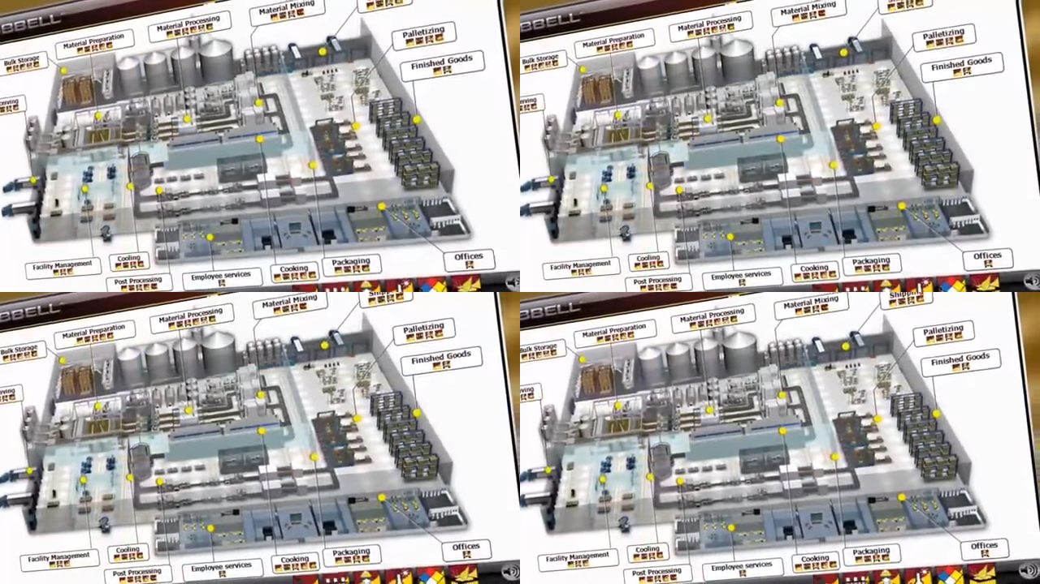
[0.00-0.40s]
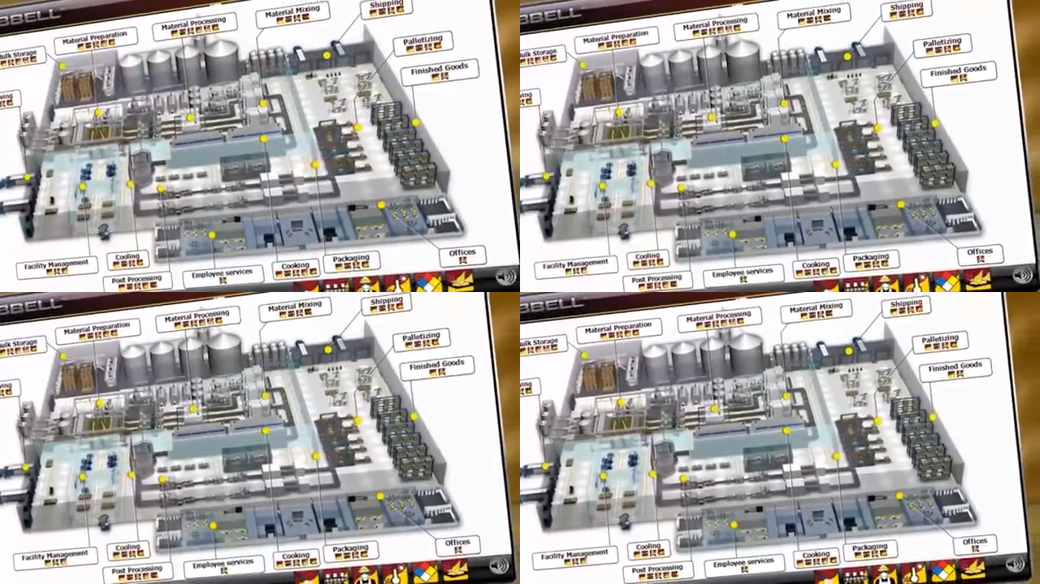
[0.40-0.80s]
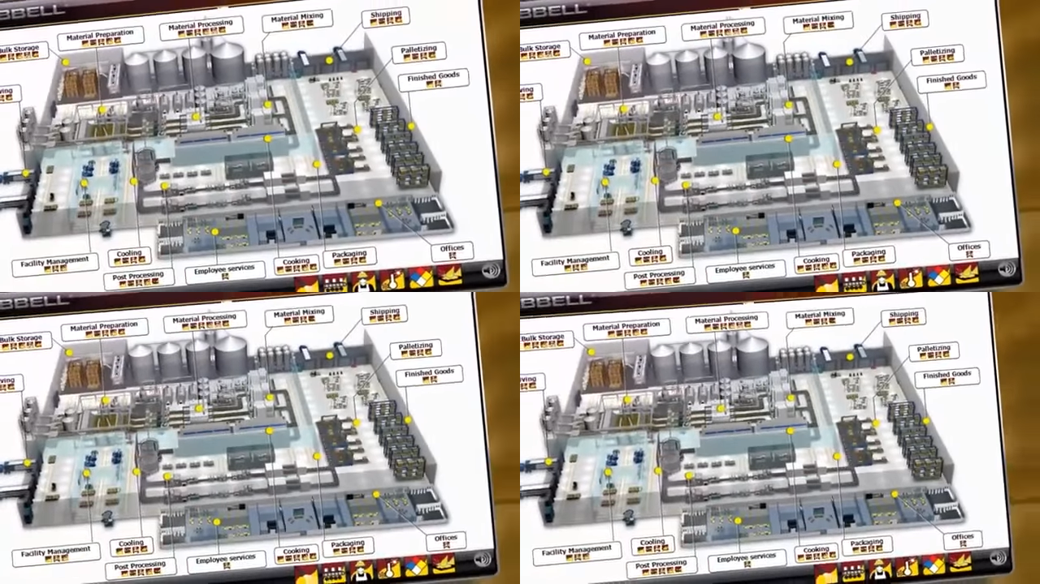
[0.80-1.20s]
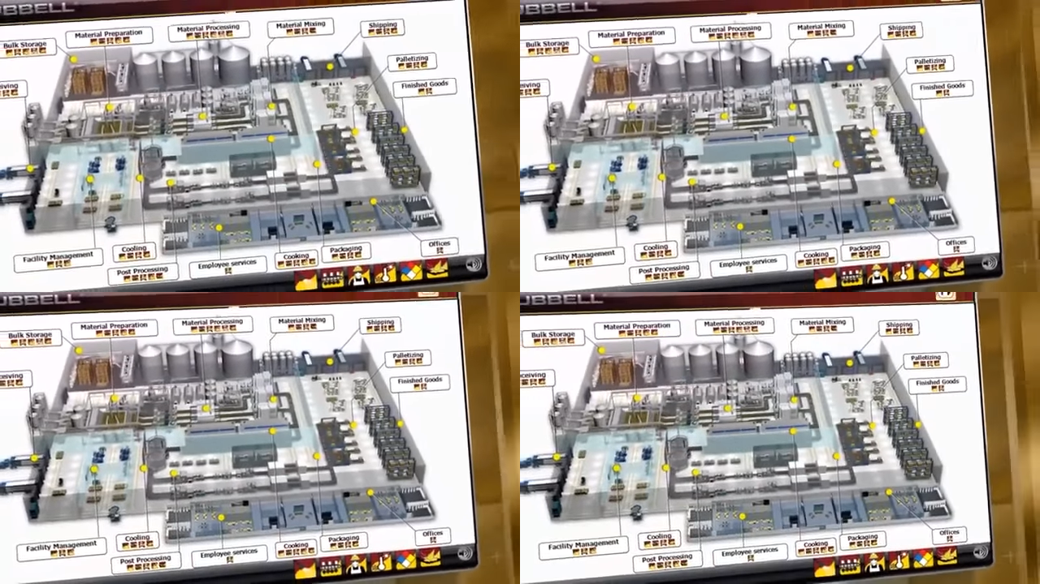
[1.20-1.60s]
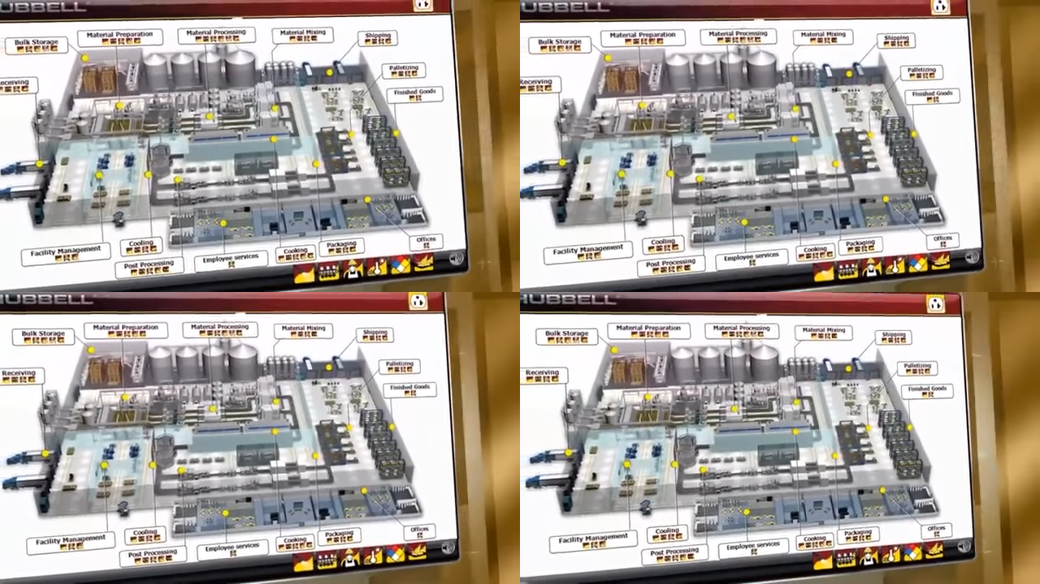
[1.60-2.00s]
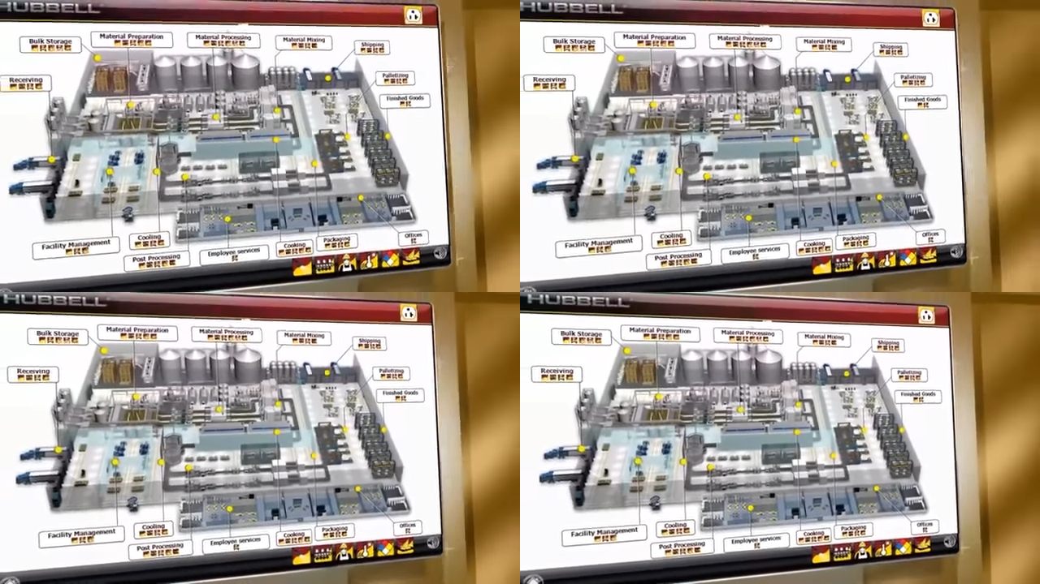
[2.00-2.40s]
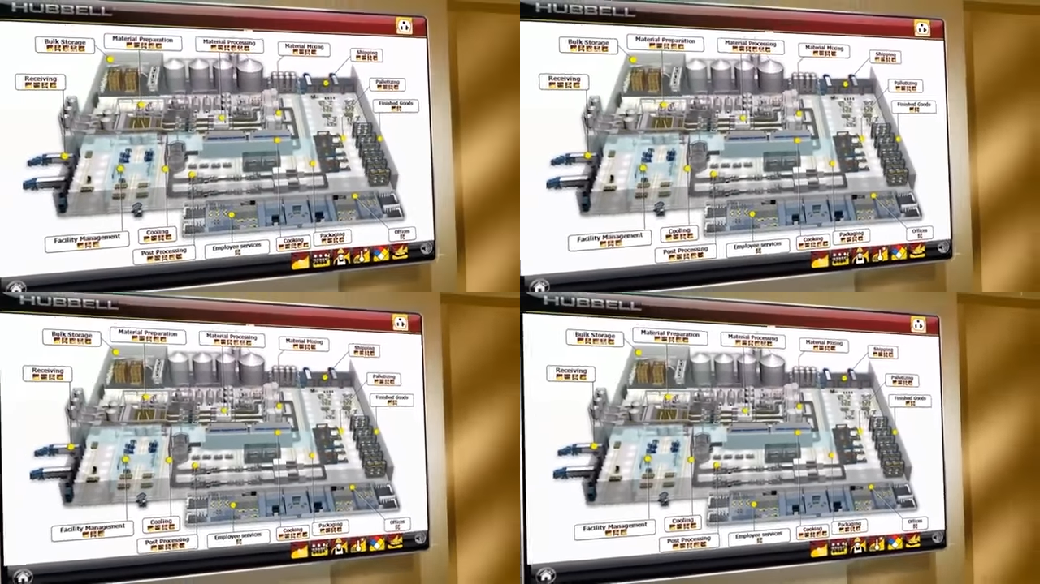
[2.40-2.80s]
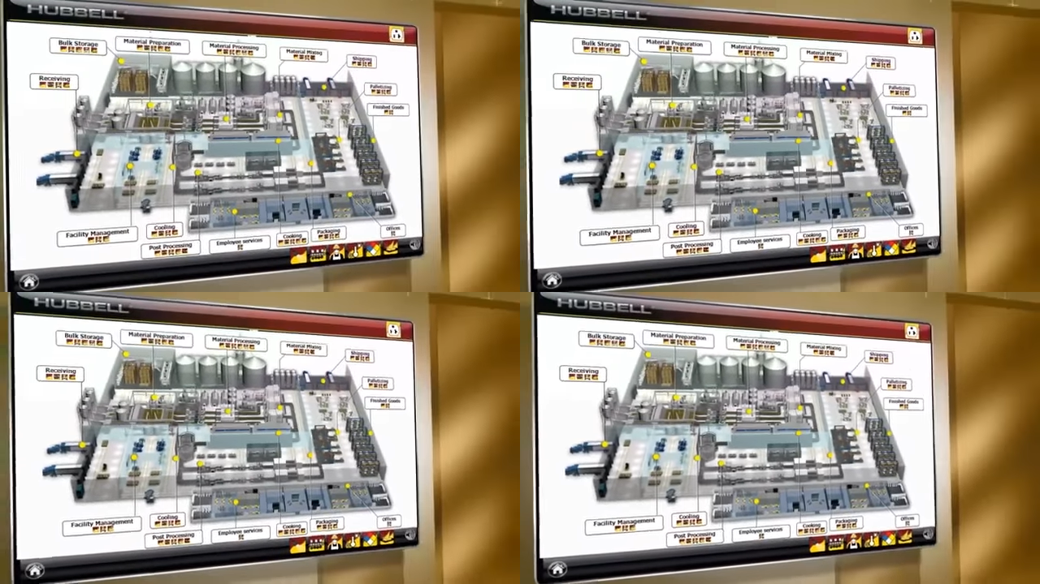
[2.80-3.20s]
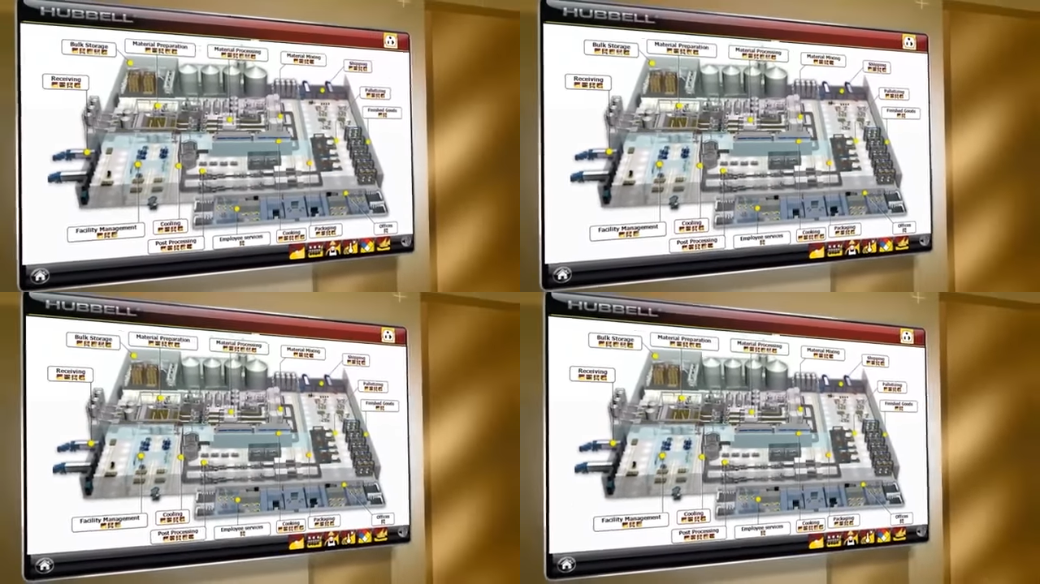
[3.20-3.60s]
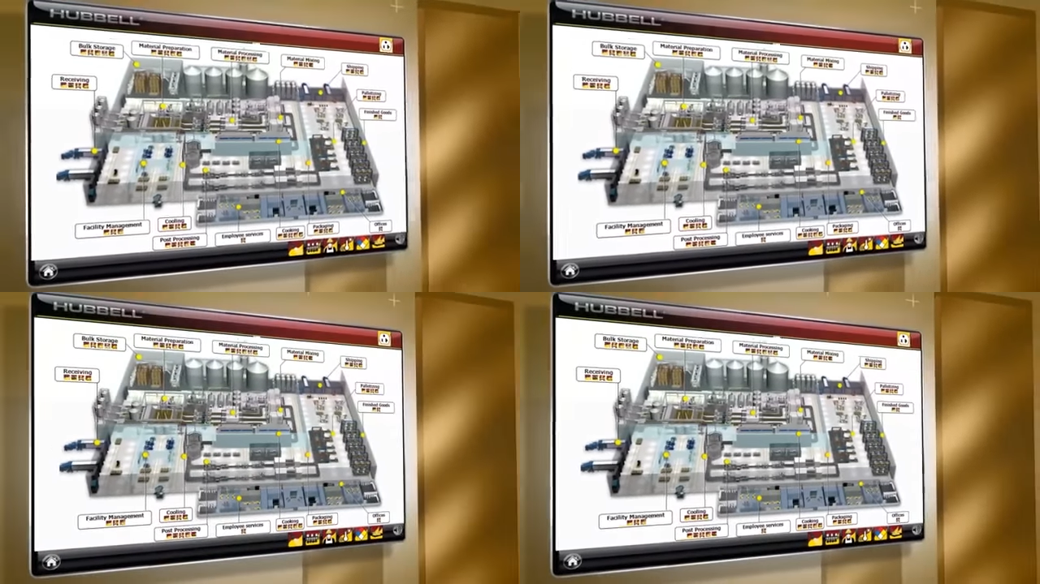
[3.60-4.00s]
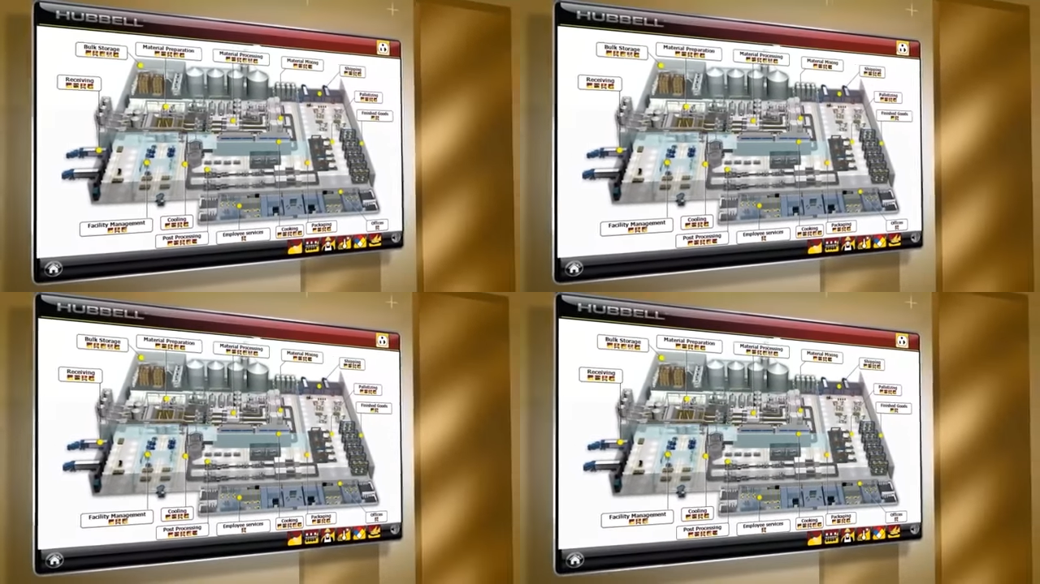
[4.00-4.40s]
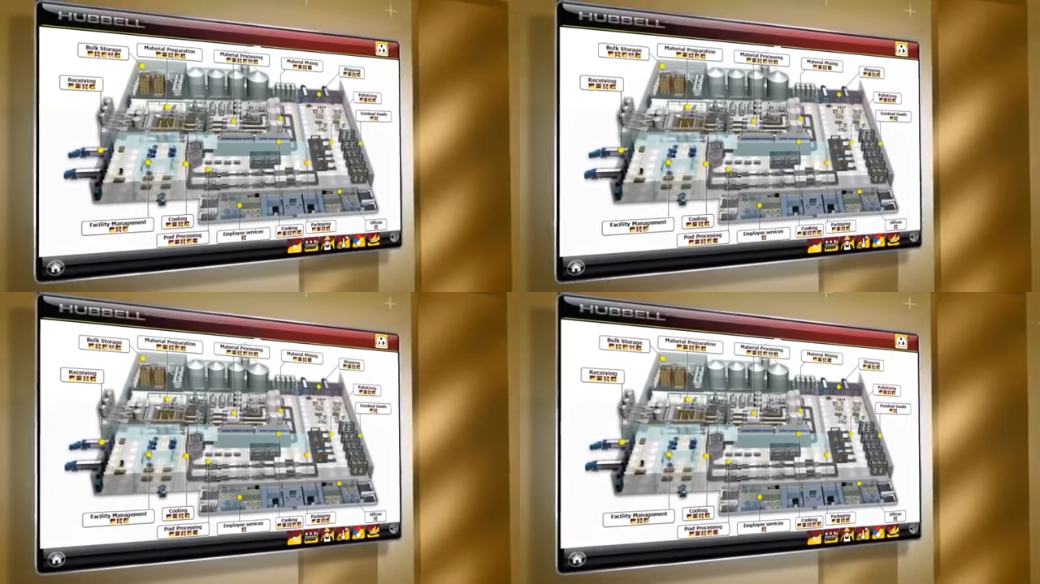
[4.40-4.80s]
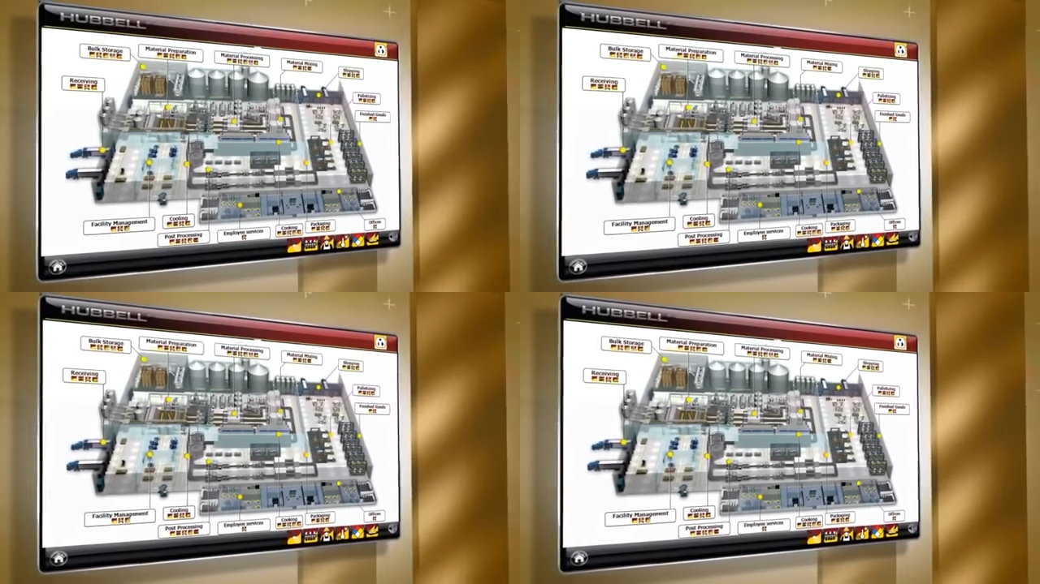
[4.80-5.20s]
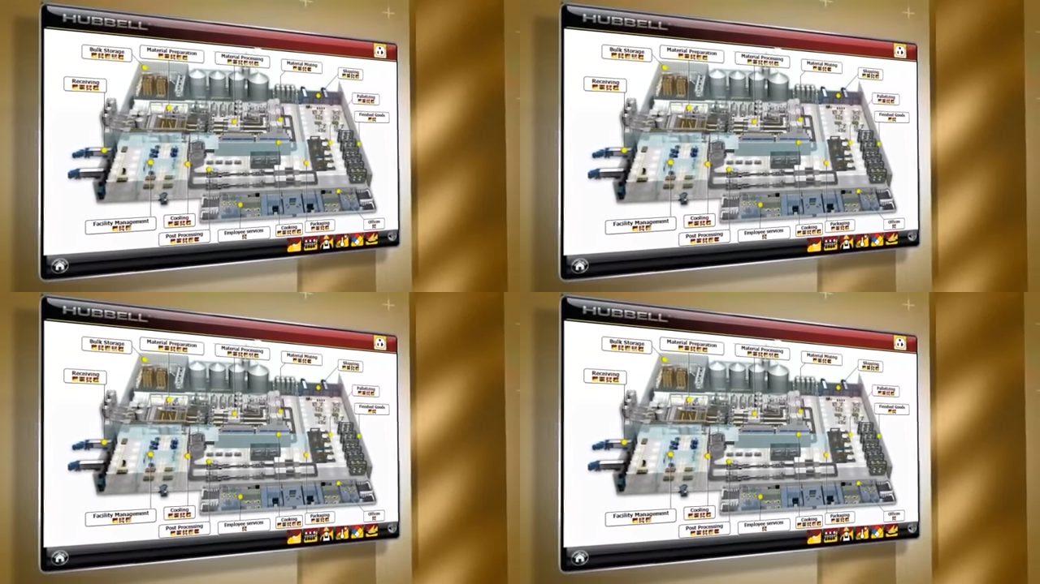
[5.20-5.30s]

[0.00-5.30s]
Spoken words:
Nobody's mouth can be seen.